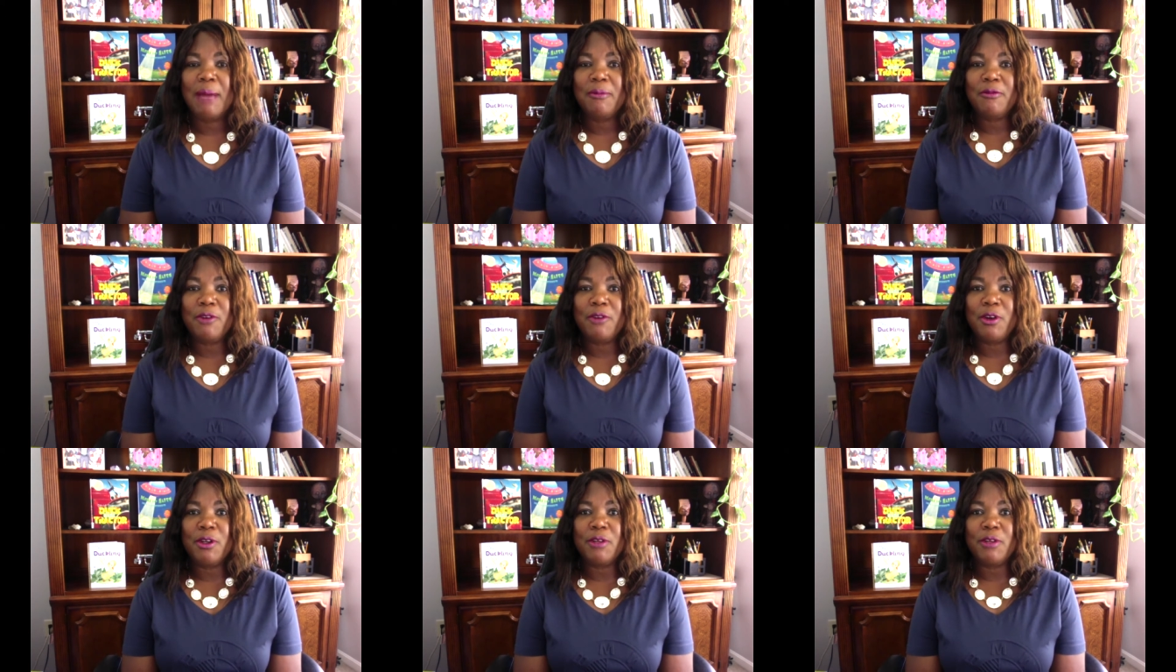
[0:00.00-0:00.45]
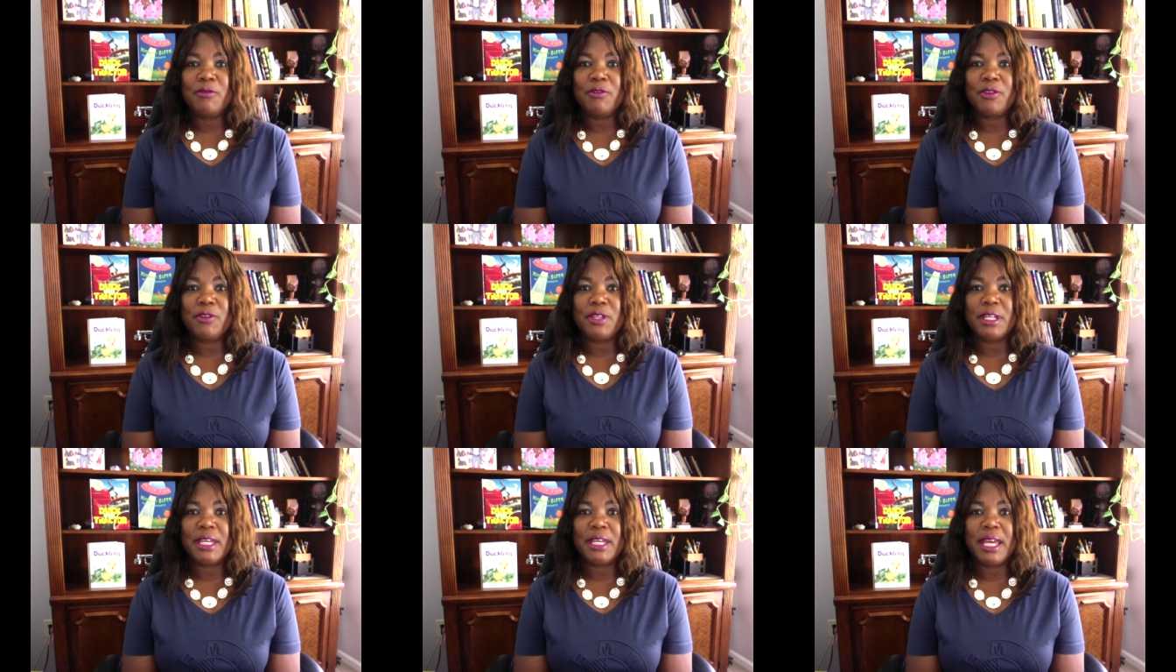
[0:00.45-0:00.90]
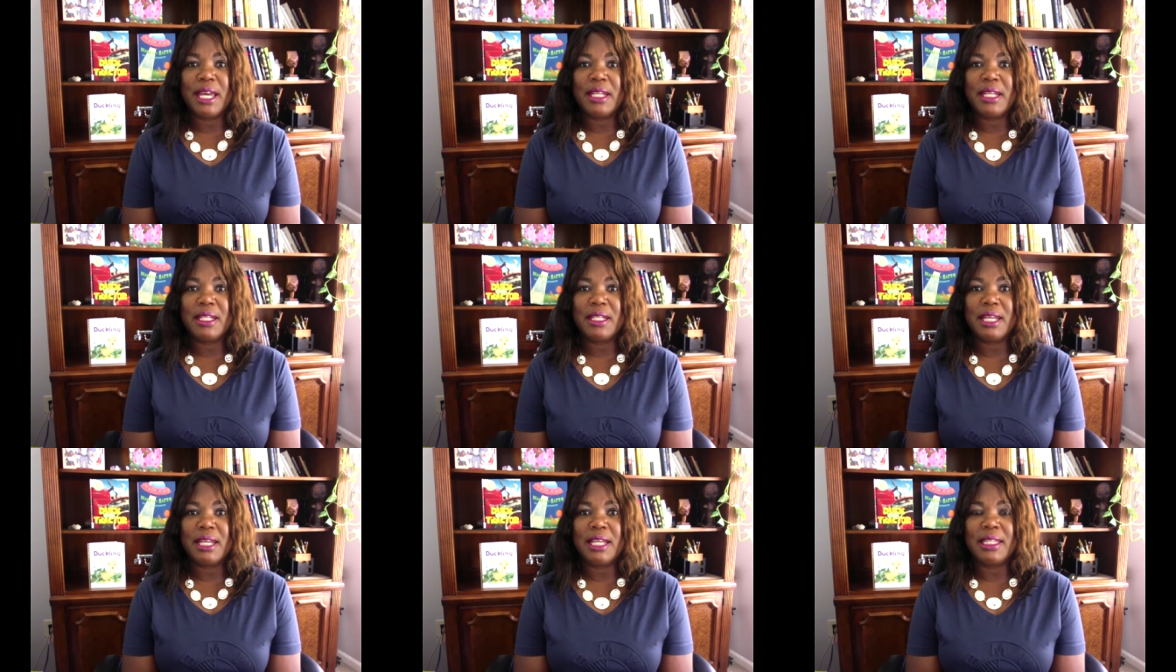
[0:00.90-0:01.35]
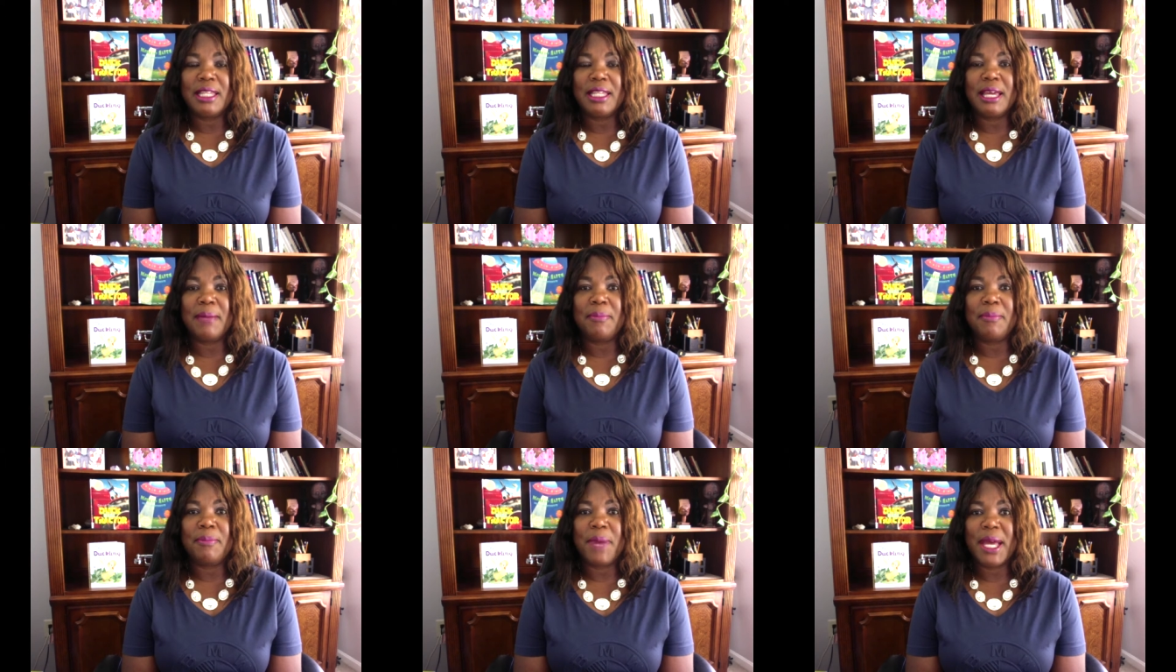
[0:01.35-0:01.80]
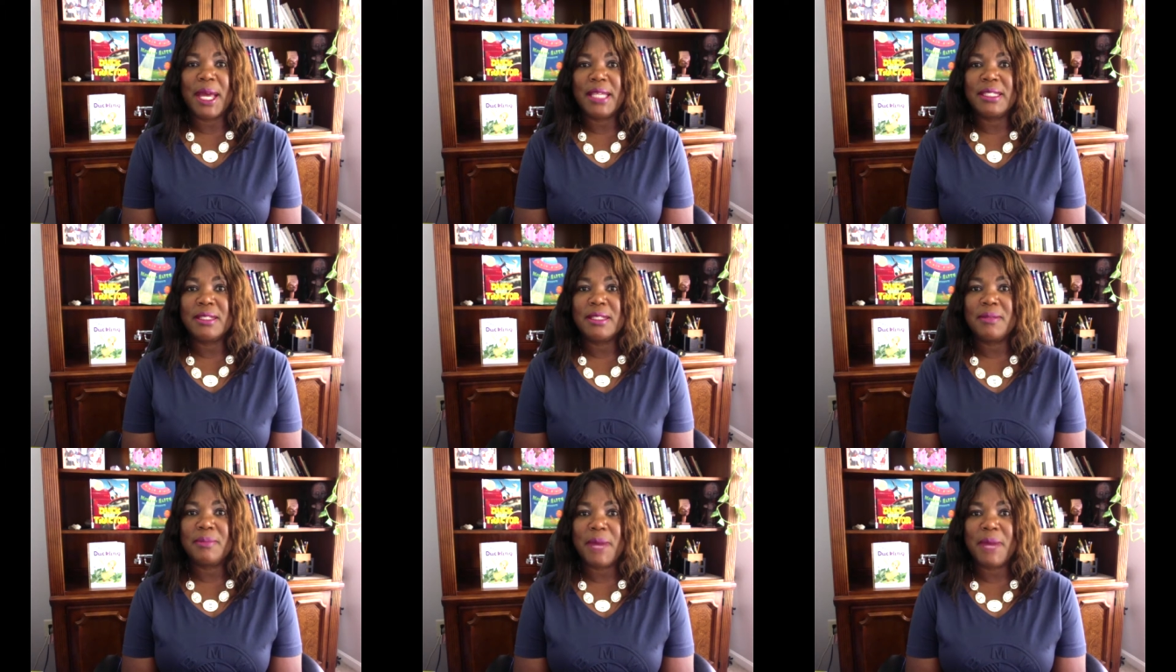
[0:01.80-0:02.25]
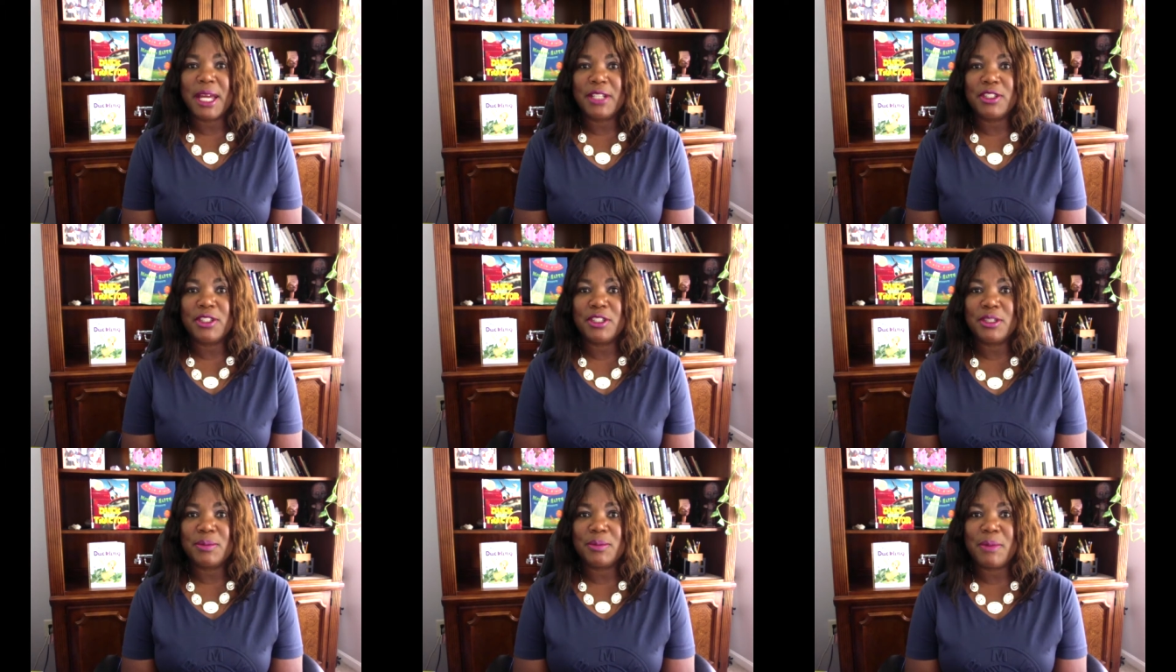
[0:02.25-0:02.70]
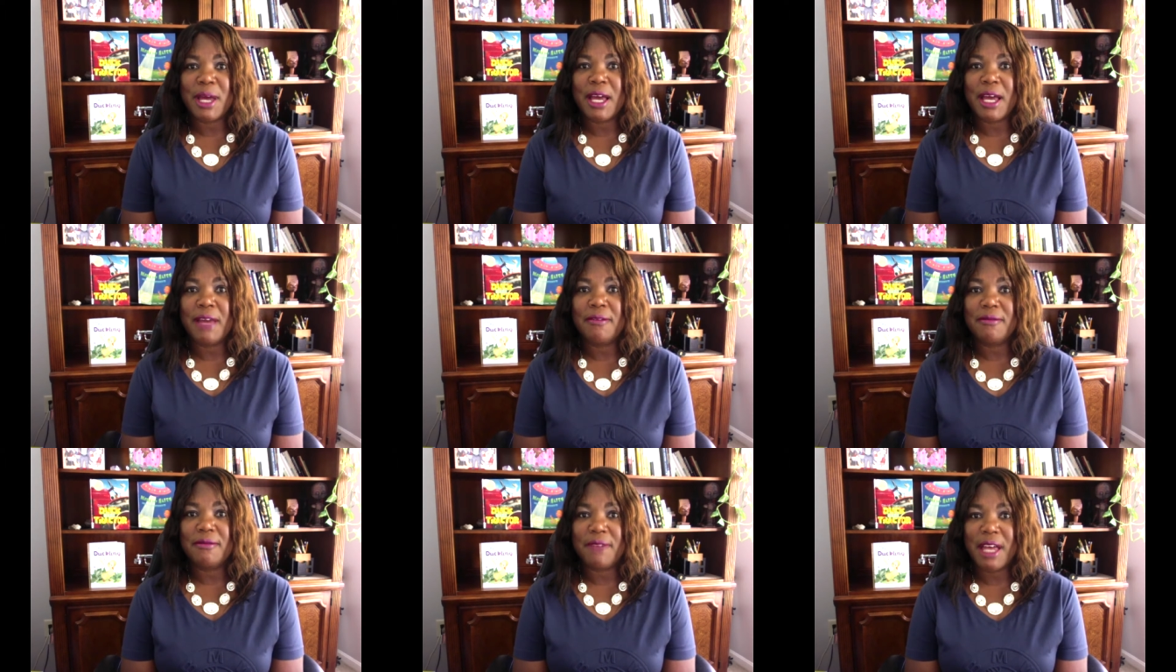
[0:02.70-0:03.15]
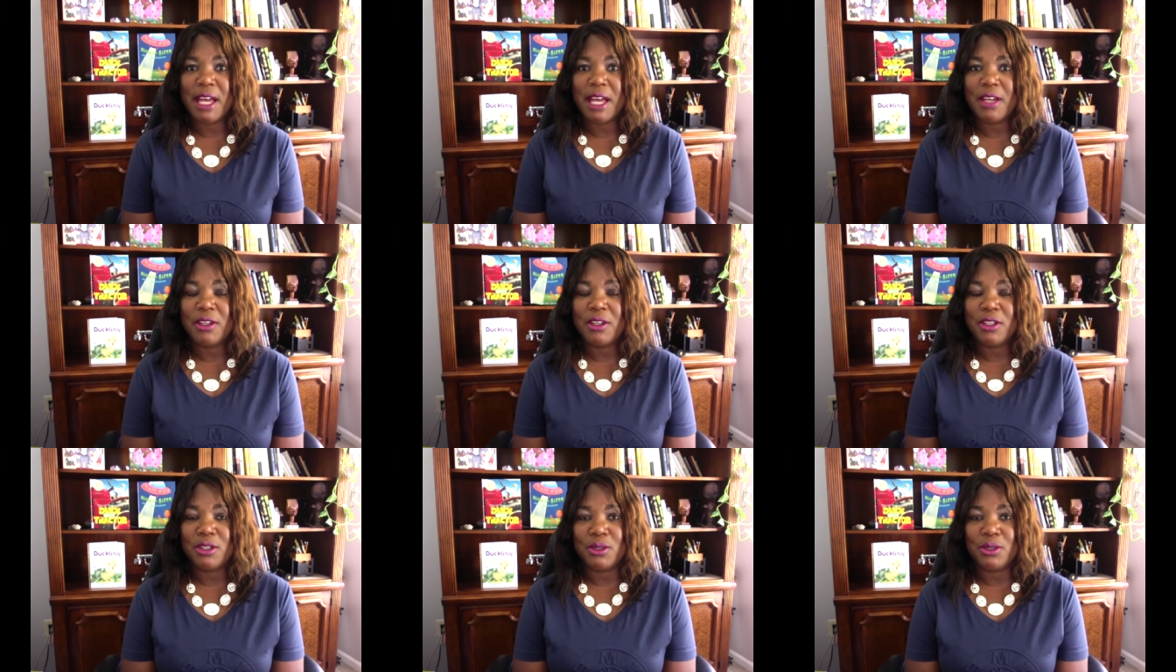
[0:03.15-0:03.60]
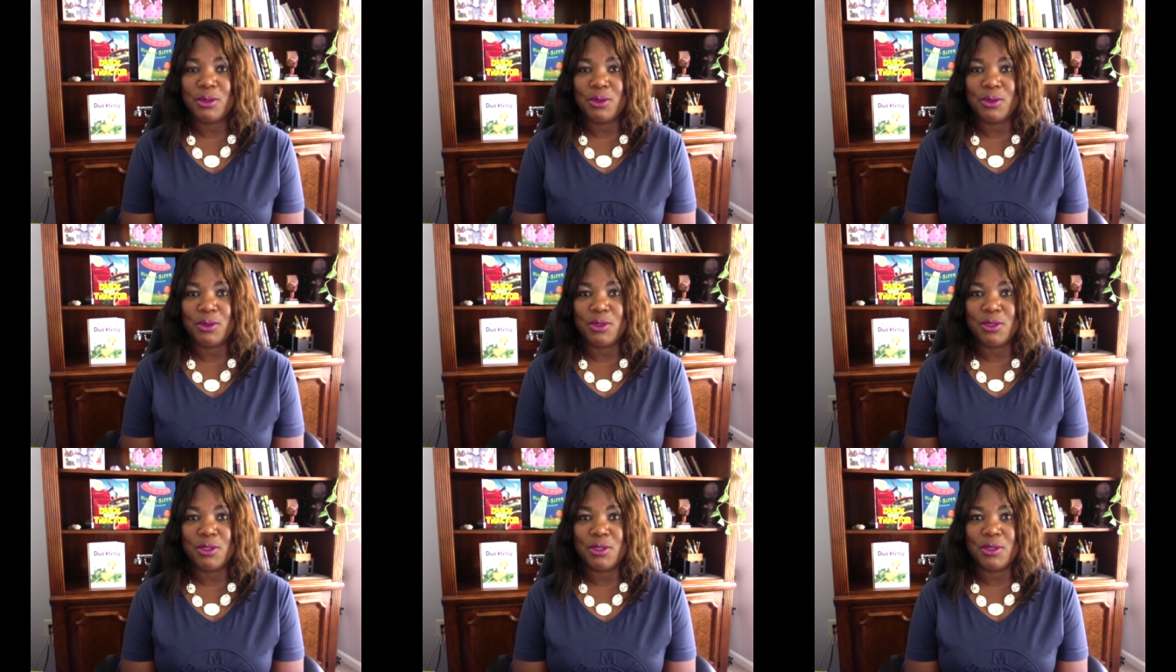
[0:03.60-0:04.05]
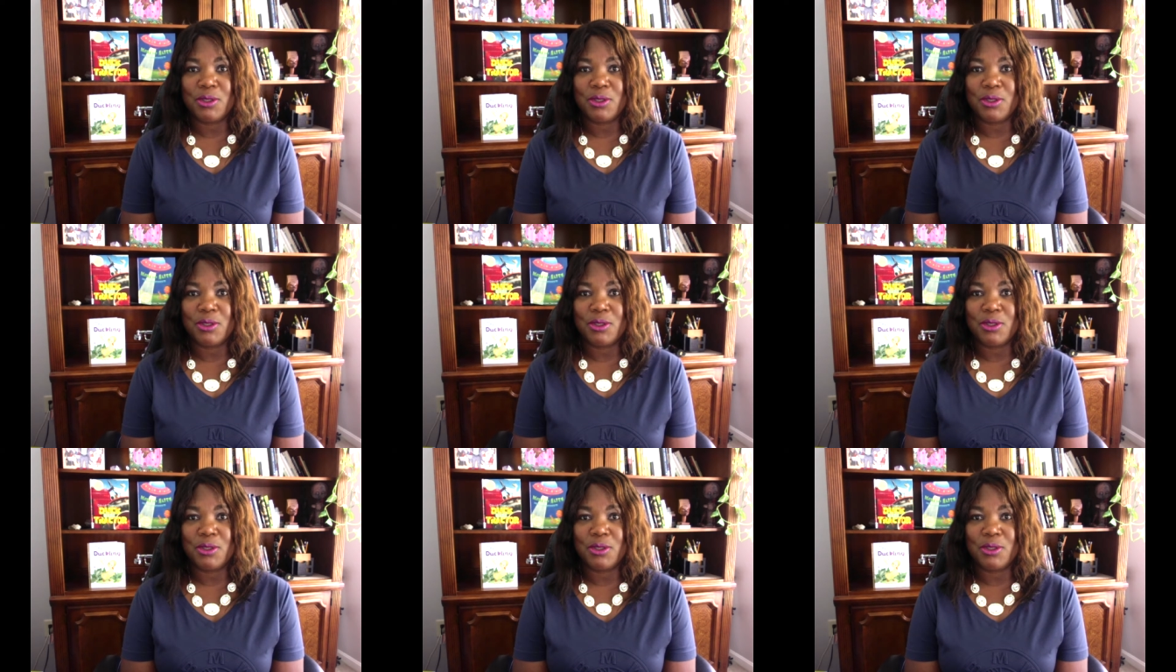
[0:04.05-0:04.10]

voting for the candidate that best matches my values.